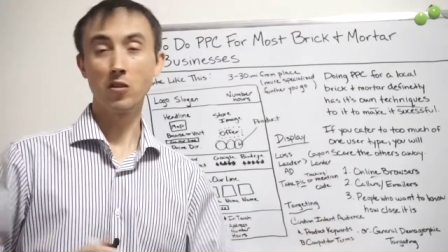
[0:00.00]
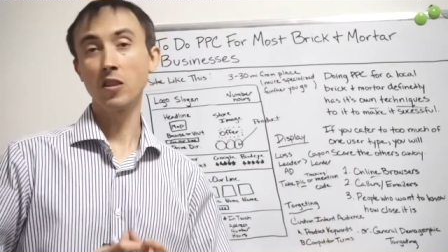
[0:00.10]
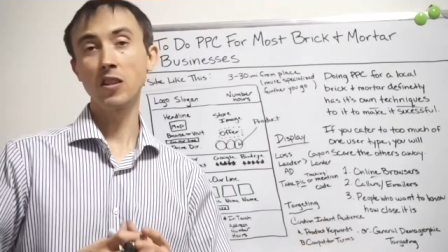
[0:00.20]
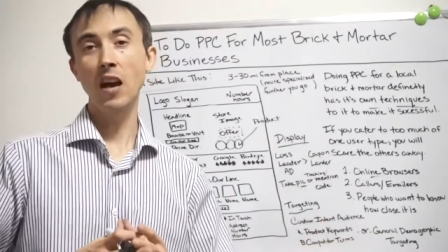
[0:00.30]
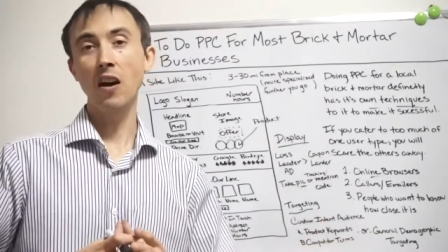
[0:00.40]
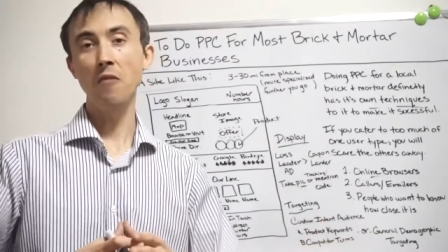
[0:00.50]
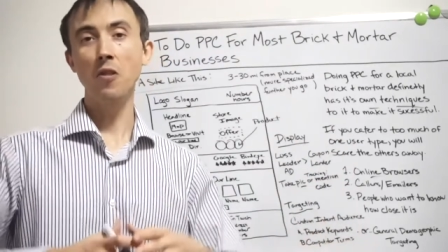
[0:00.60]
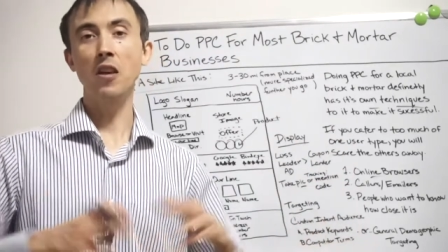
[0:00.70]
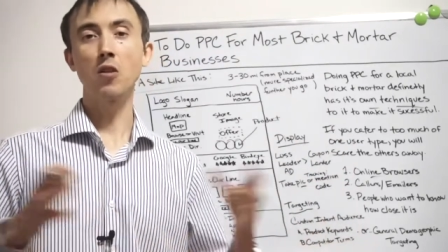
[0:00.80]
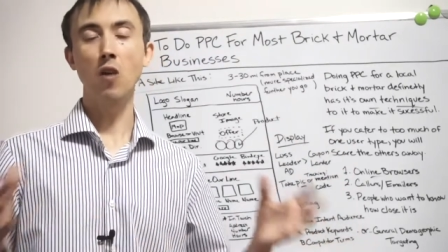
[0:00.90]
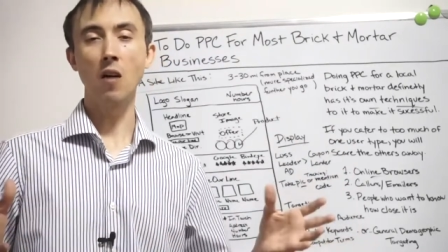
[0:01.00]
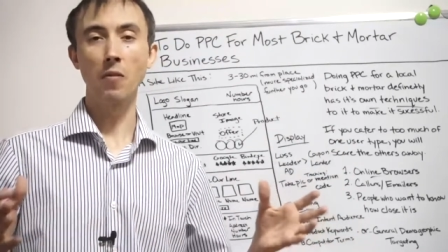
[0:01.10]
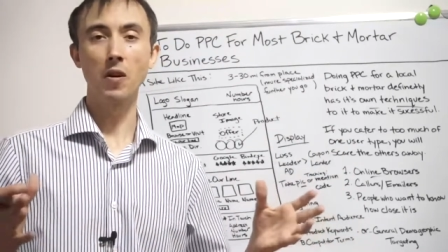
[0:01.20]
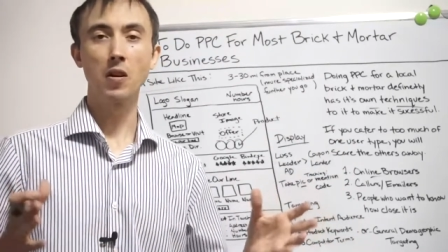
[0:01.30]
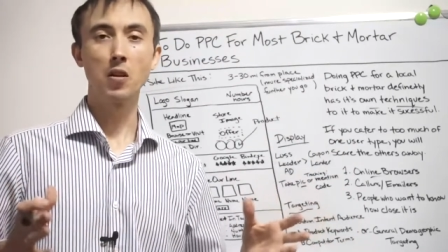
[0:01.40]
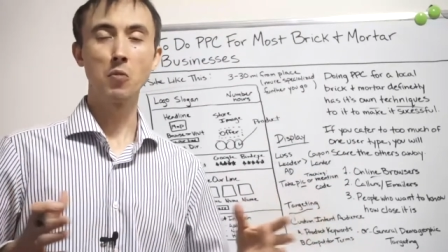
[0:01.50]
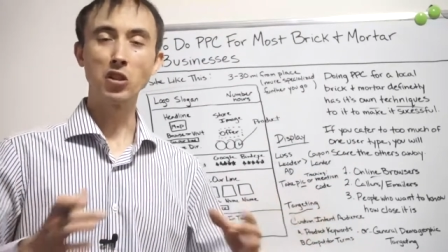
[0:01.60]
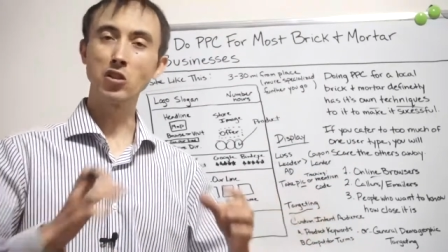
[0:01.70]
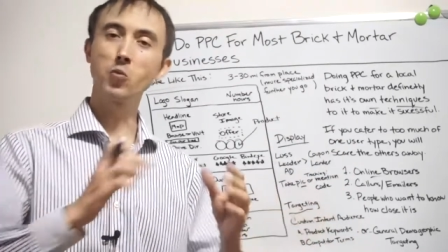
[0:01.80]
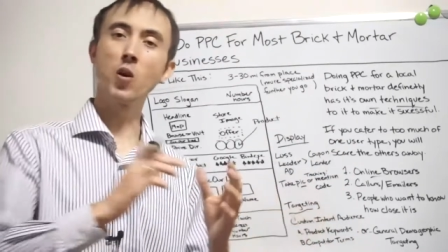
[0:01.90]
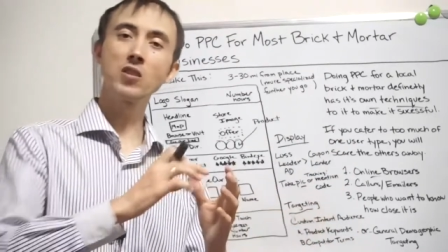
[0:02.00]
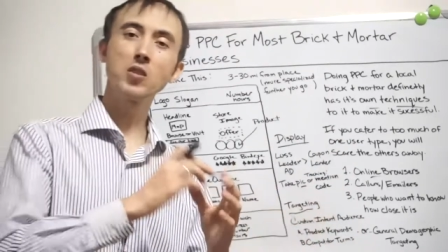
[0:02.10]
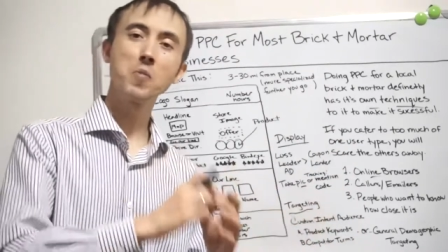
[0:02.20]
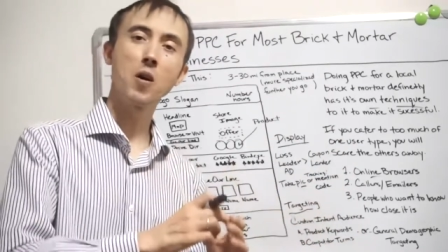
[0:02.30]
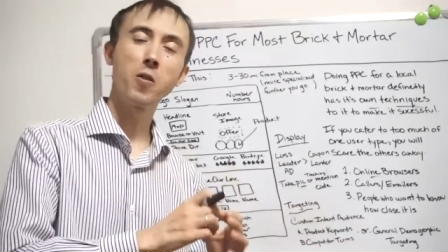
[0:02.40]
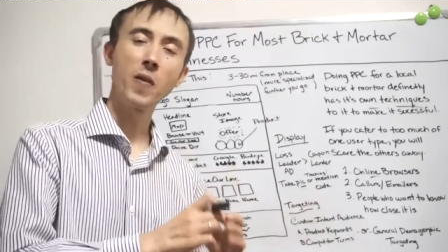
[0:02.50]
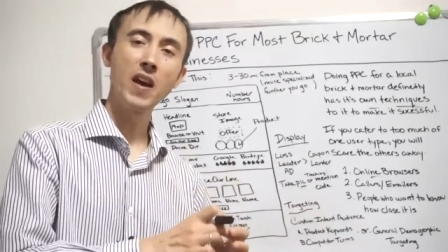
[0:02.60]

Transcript: or discount everything you offer, but just one small